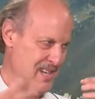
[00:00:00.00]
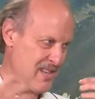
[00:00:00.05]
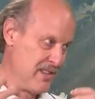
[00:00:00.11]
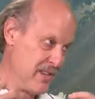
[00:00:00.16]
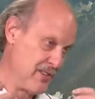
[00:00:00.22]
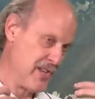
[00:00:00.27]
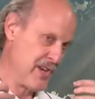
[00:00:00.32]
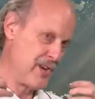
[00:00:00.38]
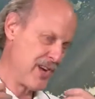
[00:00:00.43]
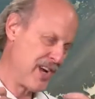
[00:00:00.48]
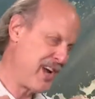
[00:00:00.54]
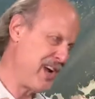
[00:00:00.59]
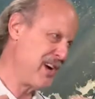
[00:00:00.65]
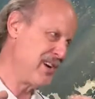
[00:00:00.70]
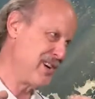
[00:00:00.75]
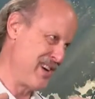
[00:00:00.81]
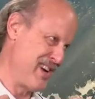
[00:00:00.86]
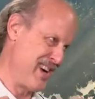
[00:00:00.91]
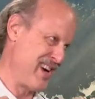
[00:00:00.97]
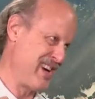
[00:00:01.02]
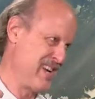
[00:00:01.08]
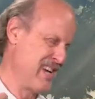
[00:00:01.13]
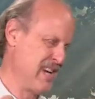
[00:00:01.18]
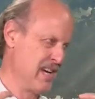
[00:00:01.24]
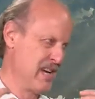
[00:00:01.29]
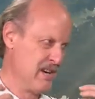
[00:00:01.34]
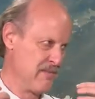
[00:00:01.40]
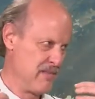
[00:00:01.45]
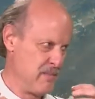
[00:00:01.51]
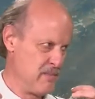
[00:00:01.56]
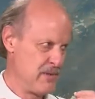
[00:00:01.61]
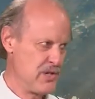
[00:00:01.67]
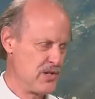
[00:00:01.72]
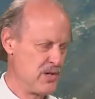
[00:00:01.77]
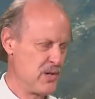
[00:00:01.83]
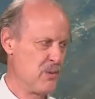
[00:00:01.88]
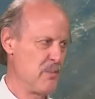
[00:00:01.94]
that they're carrying from
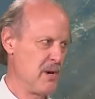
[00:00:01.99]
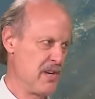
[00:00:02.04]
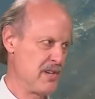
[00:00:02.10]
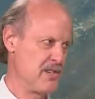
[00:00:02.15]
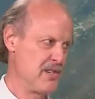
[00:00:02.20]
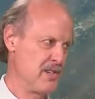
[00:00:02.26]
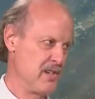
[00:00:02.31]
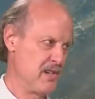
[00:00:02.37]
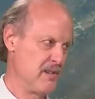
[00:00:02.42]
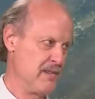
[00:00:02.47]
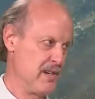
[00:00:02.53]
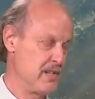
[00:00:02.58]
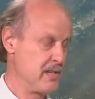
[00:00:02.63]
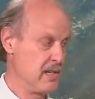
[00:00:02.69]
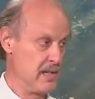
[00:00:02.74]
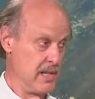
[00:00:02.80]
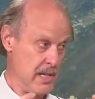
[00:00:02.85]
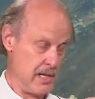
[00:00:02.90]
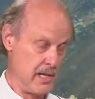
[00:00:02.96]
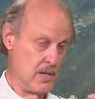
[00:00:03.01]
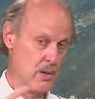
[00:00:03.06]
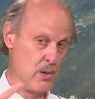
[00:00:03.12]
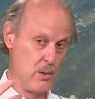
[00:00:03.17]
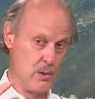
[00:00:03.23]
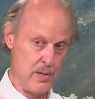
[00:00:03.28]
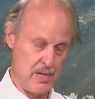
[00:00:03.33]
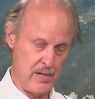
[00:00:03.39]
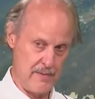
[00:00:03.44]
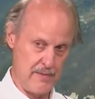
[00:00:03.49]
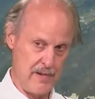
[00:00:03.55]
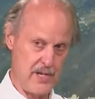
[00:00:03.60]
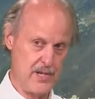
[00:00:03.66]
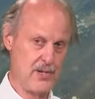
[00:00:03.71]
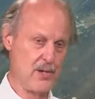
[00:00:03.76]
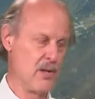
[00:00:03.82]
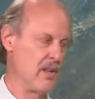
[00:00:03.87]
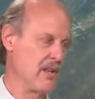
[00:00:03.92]
so much service, and then their own
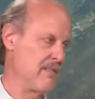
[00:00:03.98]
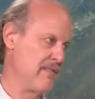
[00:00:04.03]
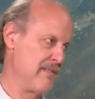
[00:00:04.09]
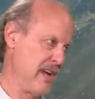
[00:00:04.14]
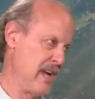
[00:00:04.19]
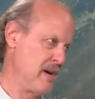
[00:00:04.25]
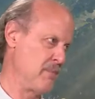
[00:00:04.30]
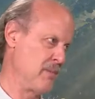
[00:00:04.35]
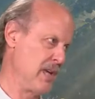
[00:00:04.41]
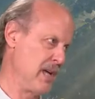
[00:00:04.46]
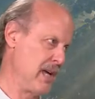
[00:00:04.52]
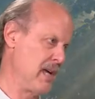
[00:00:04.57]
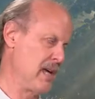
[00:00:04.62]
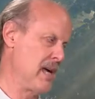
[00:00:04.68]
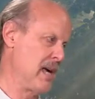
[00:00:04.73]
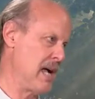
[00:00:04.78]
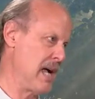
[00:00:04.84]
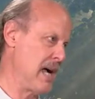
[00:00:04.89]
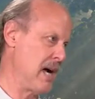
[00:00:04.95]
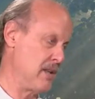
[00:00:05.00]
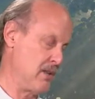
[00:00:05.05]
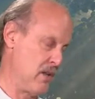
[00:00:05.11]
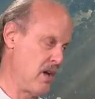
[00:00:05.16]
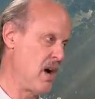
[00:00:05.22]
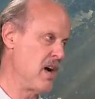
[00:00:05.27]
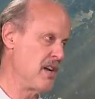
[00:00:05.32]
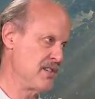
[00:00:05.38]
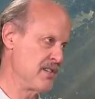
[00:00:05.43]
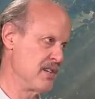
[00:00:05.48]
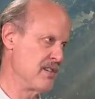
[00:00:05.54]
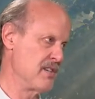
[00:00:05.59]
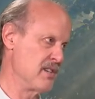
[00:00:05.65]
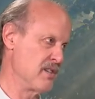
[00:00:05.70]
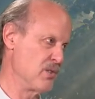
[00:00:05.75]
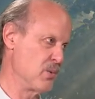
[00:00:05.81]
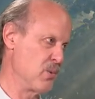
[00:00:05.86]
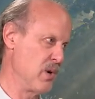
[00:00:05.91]
individual and family losses
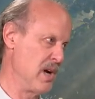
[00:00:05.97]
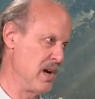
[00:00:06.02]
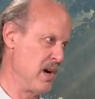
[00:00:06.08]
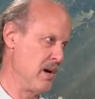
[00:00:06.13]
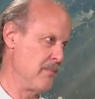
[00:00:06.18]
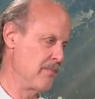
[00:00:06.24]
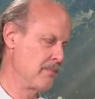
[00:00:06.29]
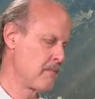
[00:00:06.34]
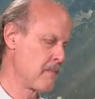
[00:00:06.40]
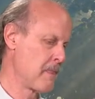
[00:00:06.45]
as well.